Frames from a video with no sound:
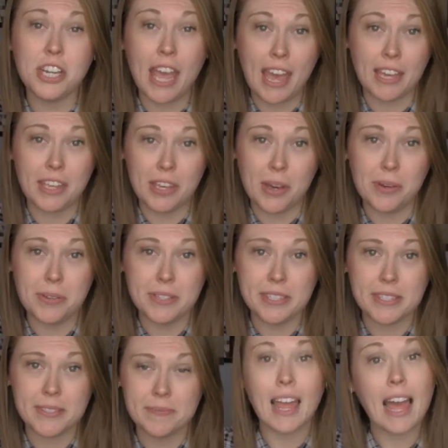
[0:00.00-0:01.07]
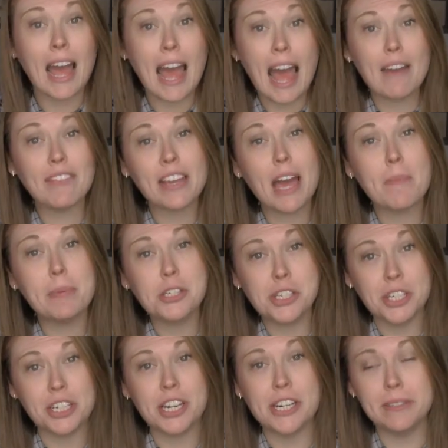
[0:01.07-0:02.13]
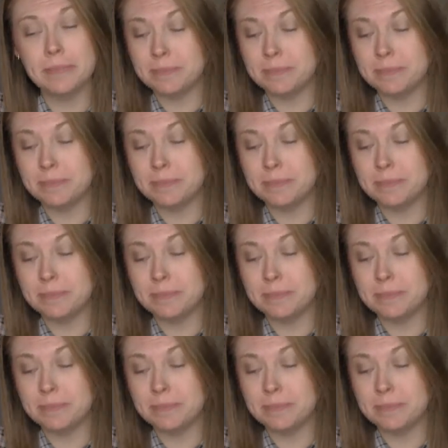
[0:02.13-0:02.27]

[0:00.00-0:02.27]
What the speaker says: egg yolks, a half a cup of sugar,